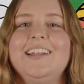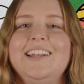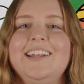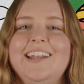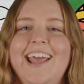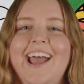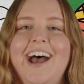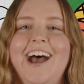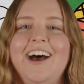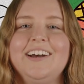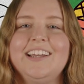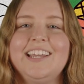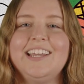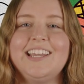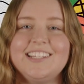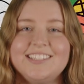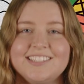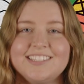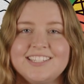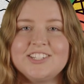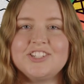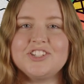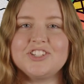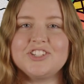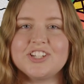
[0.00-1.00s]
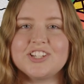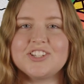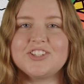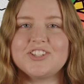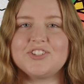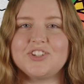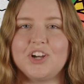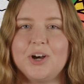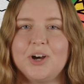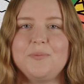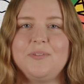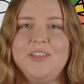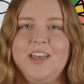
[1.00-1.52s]
Now, it didn't just
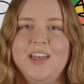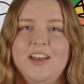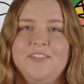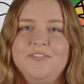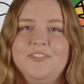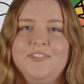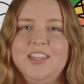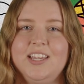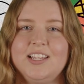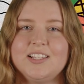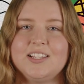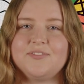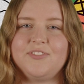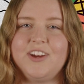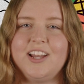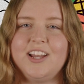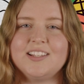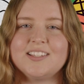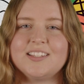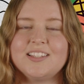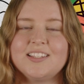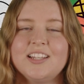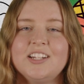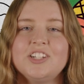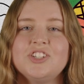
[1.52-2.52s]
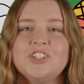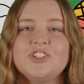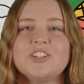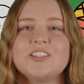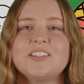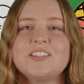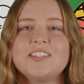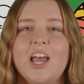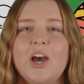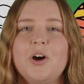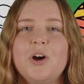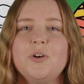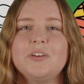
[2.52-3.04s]
stop there for these friends. They didn't just
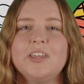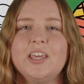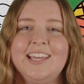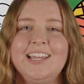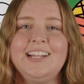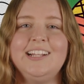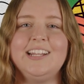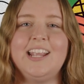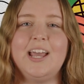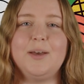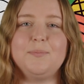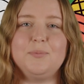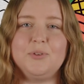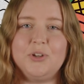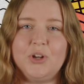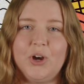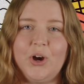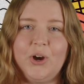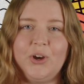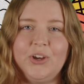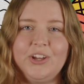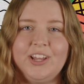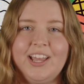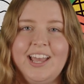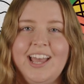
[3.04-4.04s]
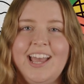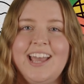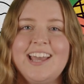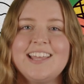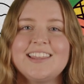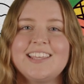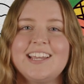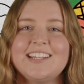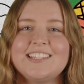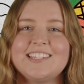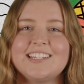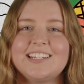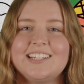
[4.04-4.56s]
tell King Neb no.
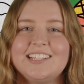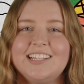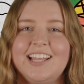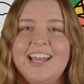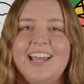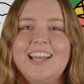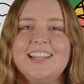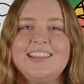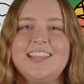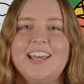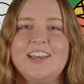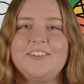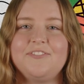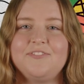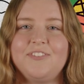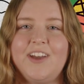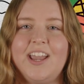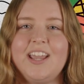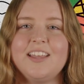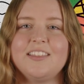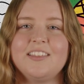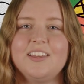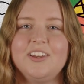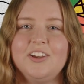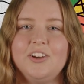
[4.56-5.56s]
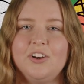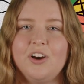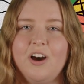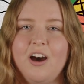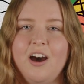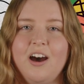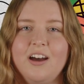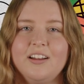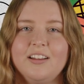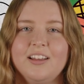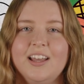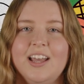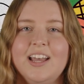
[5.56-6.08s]
They declared their faith in
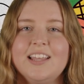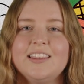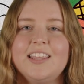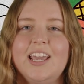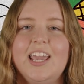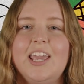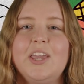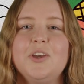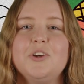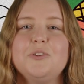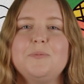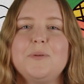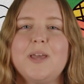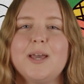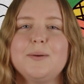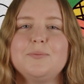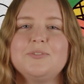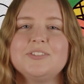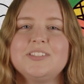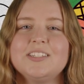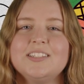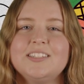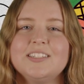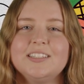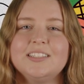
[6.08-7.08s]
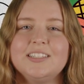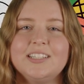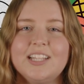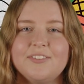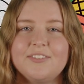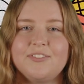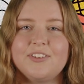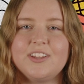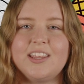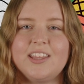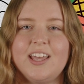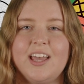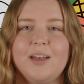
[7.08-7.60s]
God, that he would be able to
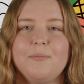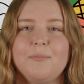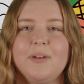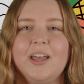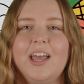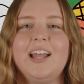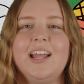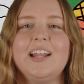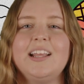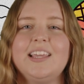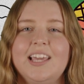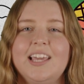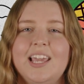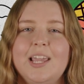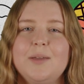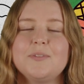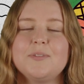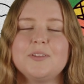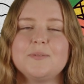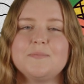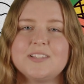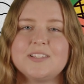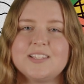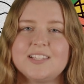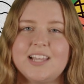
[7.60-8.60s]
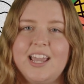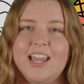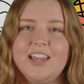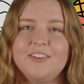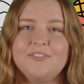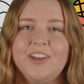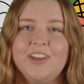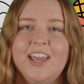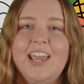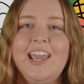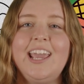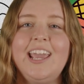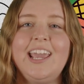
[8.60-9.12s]
deliver them and keep them
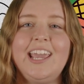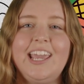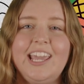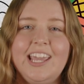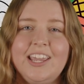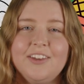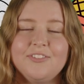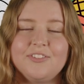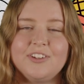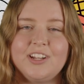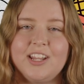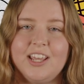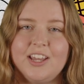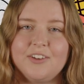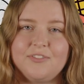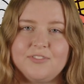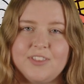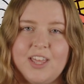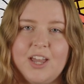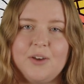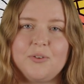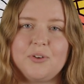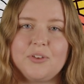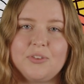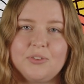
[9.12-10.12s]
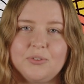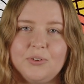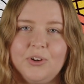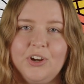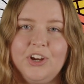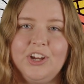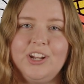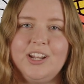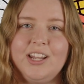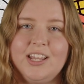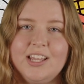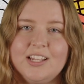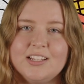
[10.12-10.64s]
safe, even if they were
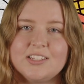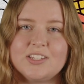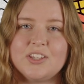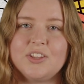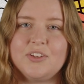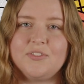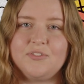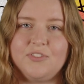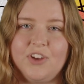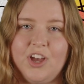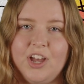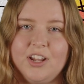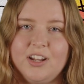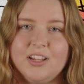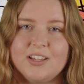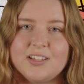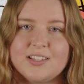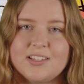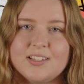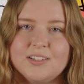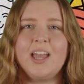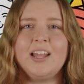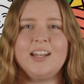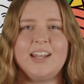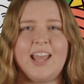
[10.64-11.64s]
thrown into the furnace.